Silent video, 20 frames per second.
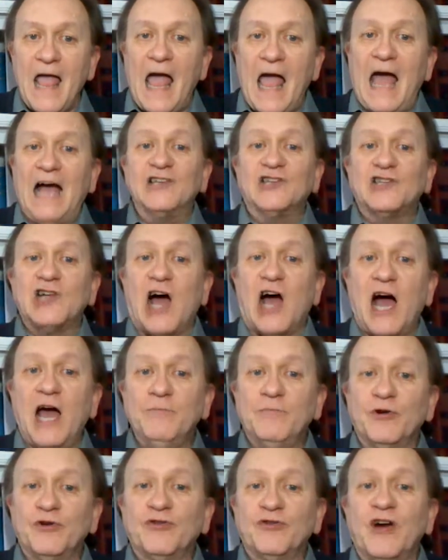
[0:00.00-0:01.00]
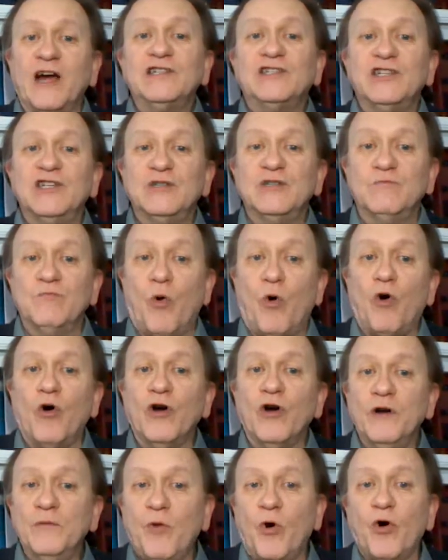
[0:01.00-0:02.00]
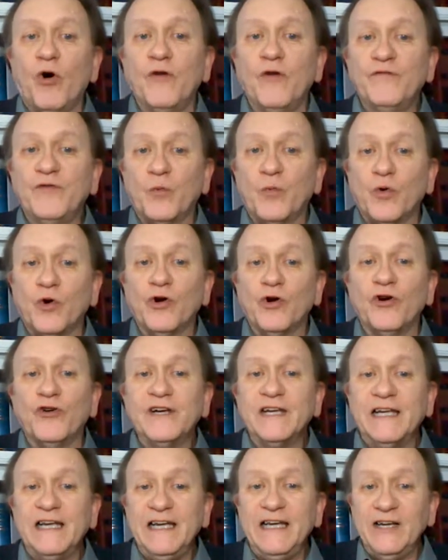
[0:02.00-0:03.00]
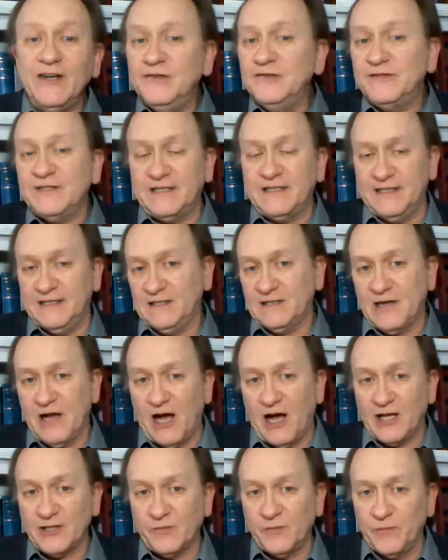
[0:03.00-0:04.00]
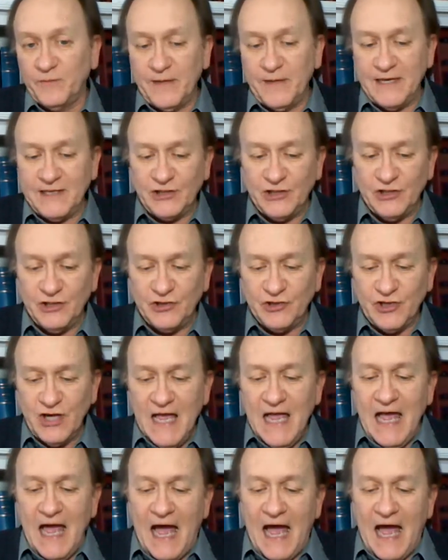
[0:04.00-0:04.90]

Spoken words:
As time progresses, more and more of the world hears this gospel message.